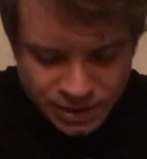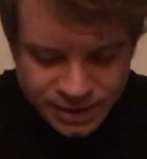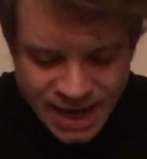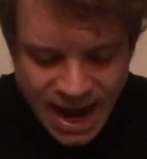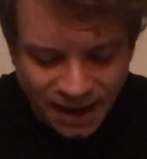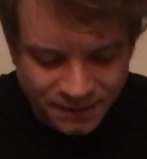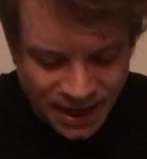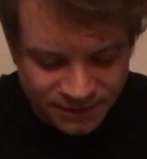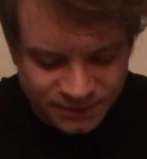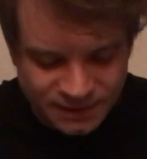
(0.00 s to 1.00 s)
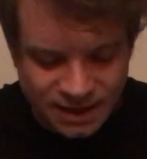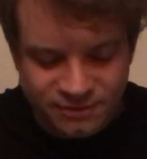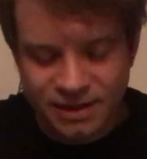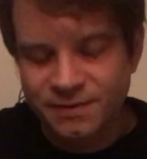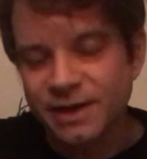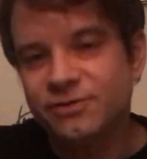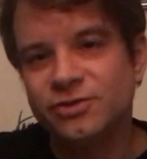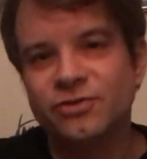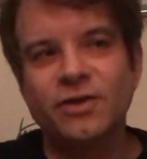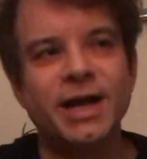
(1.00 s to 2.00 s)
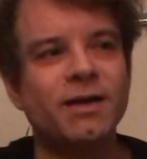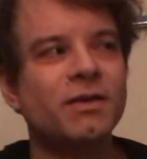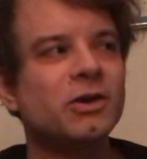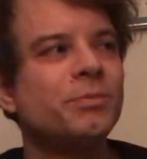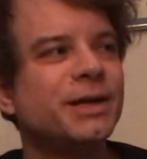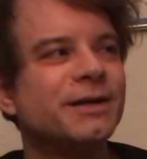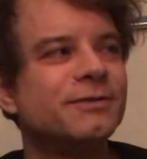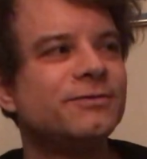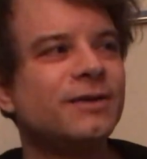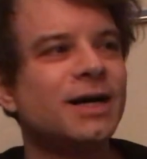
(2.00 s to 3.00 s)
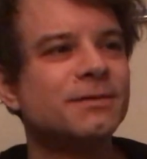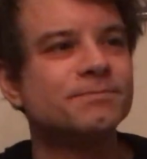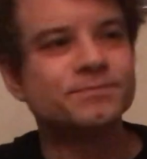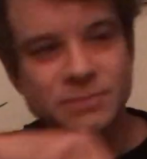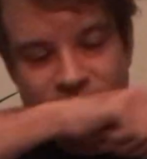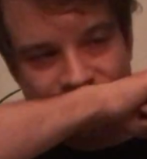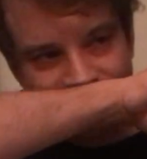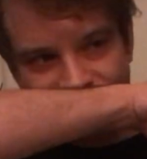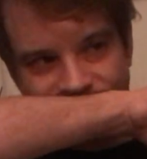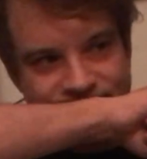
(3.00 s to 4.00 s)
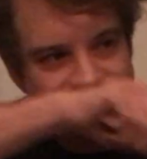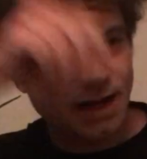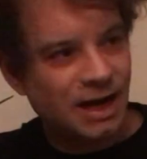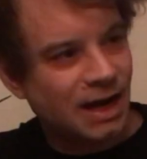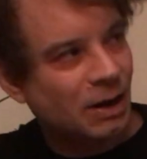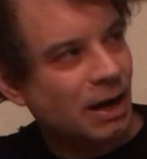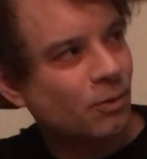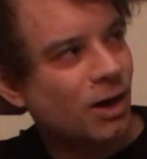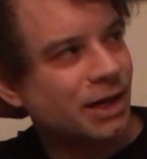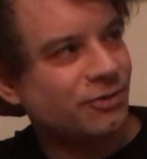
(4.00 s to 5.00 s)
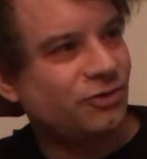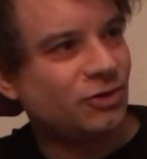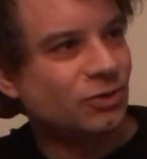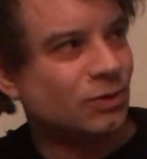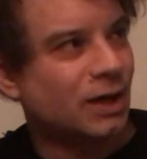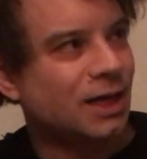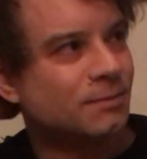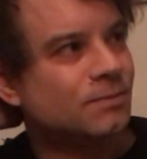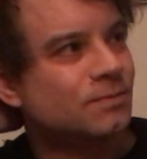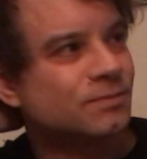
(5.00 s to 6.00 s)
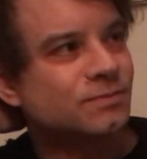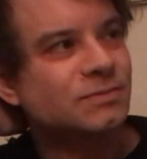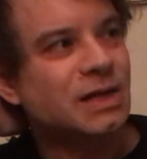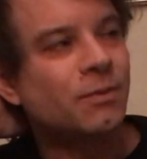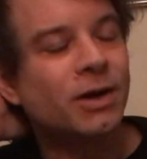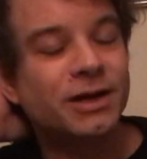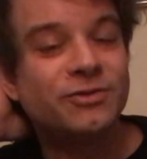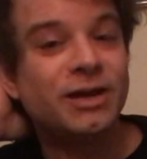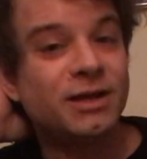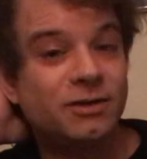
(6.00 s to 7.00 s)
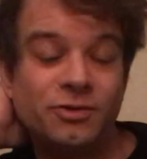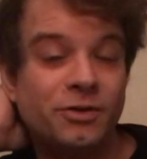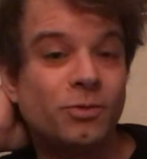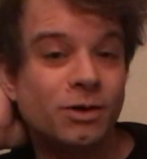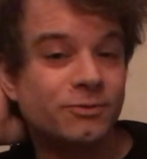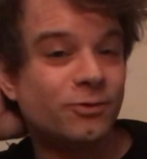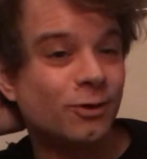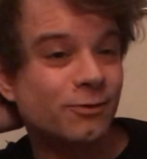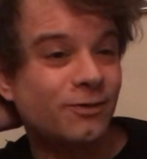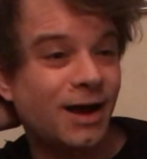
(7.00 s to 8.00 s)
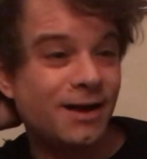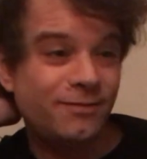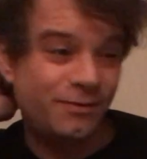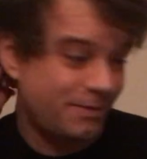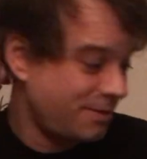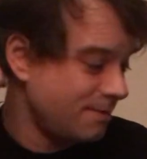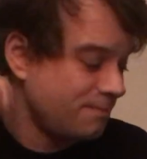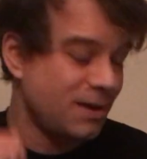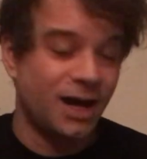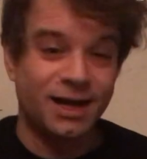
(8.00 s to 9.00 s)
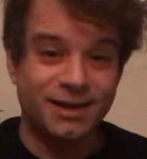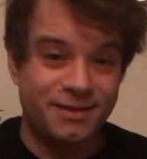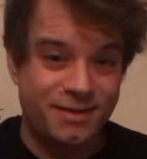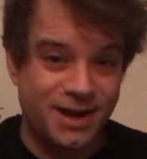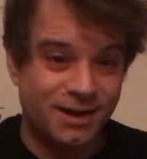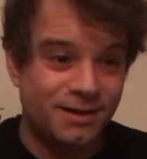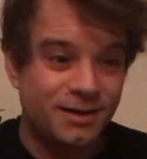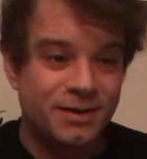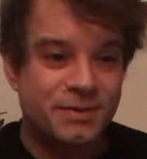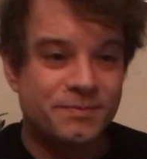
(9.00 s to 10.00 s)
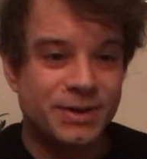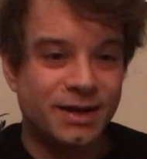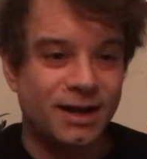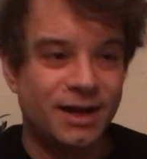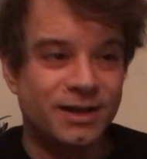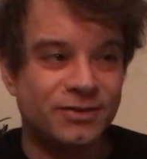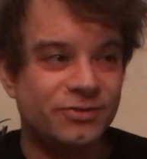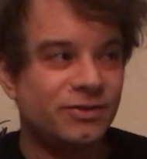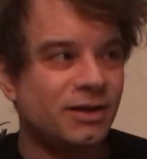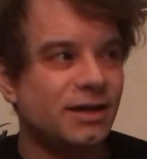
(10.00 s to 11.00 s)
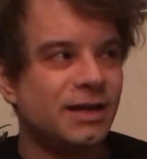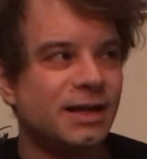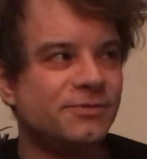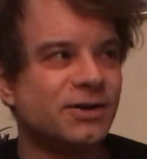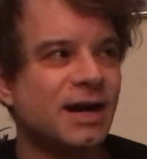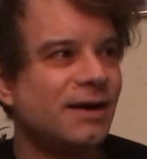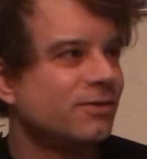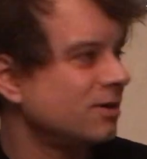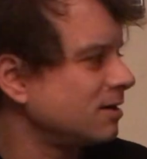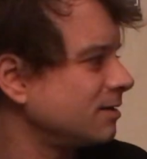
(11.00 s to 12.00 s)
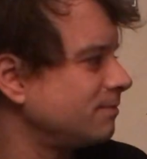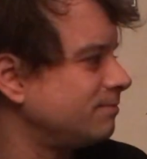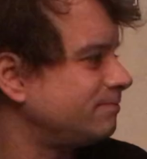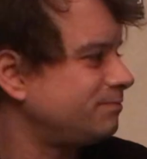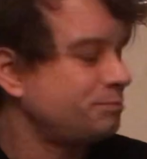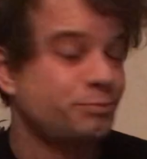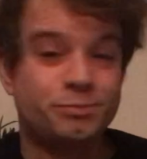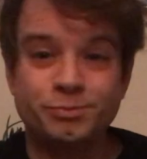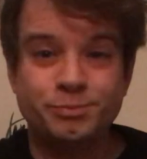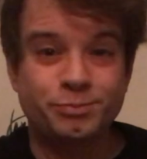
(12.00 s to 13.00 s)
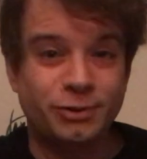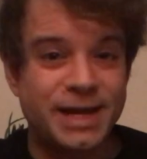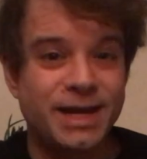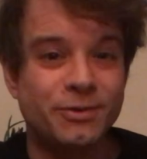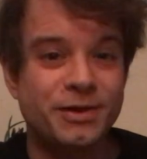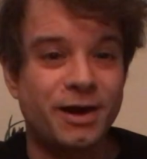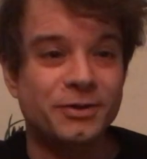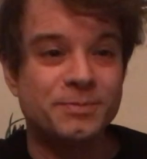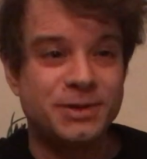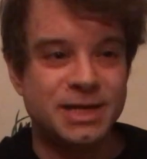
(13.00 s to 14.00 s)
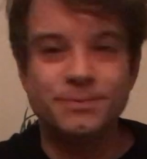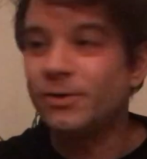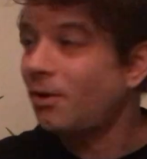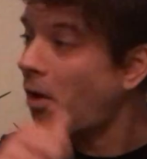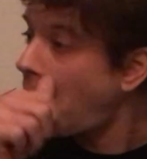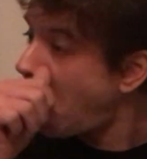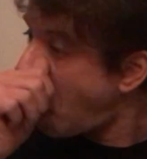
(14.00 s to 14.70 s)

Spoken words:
yeah, that's it. That's just like a little bit of. I wanted to get into the 1-4-5 thing, because if you're ever playing with other people,